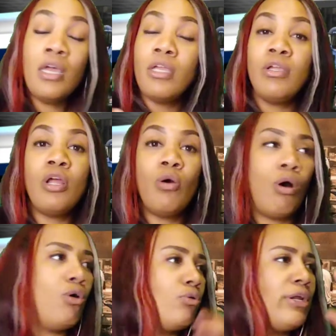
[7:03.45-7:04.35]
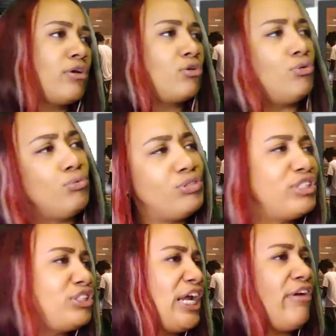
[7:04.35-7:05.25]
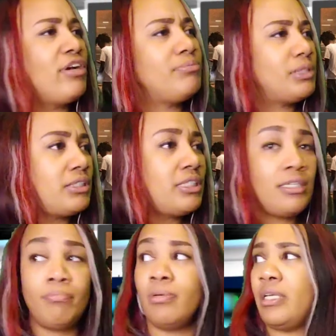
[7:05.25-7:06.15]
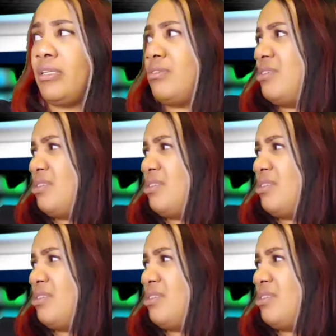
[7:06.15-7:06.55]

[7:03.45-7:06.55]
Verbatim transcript: you know, oh, they're goons, they're tearing up the city, but